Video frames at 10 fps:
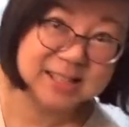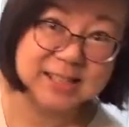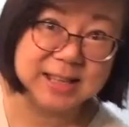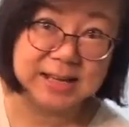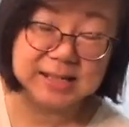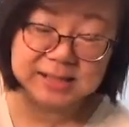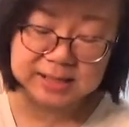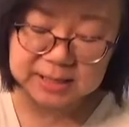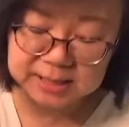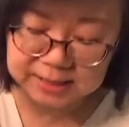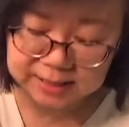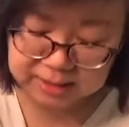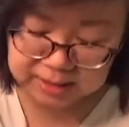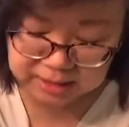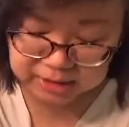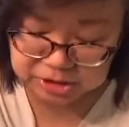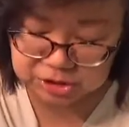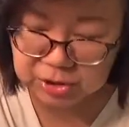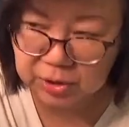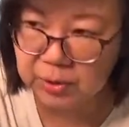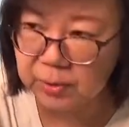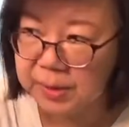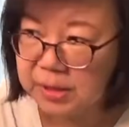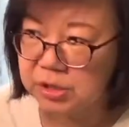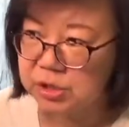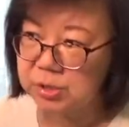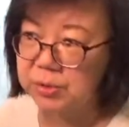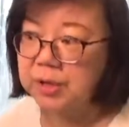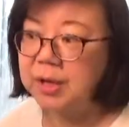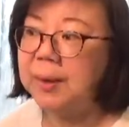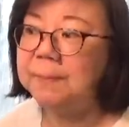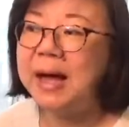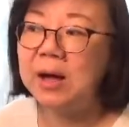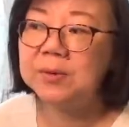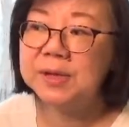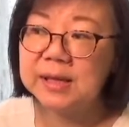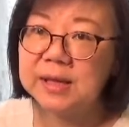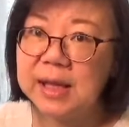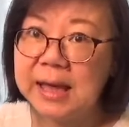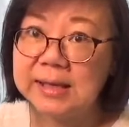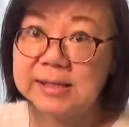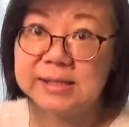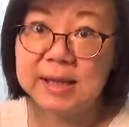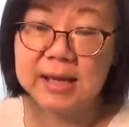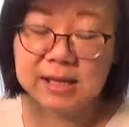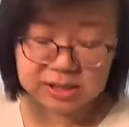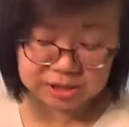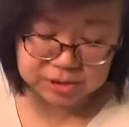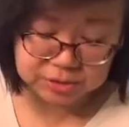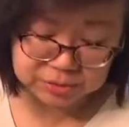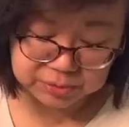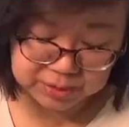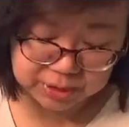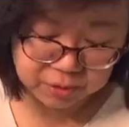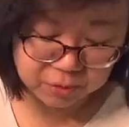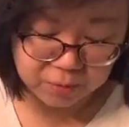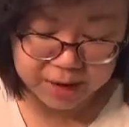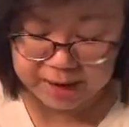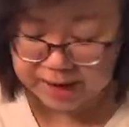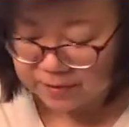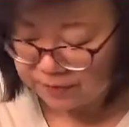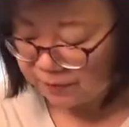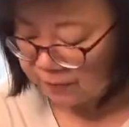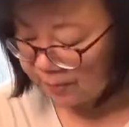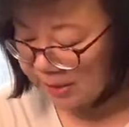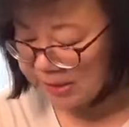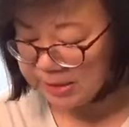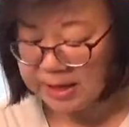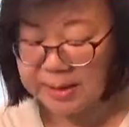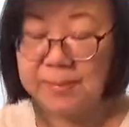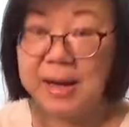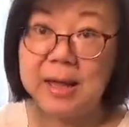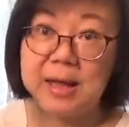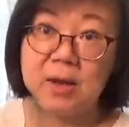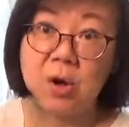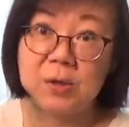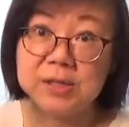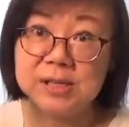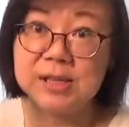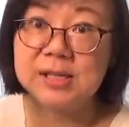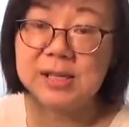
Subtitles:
the 19th, so it took about 8 days to arrive from the time I ordered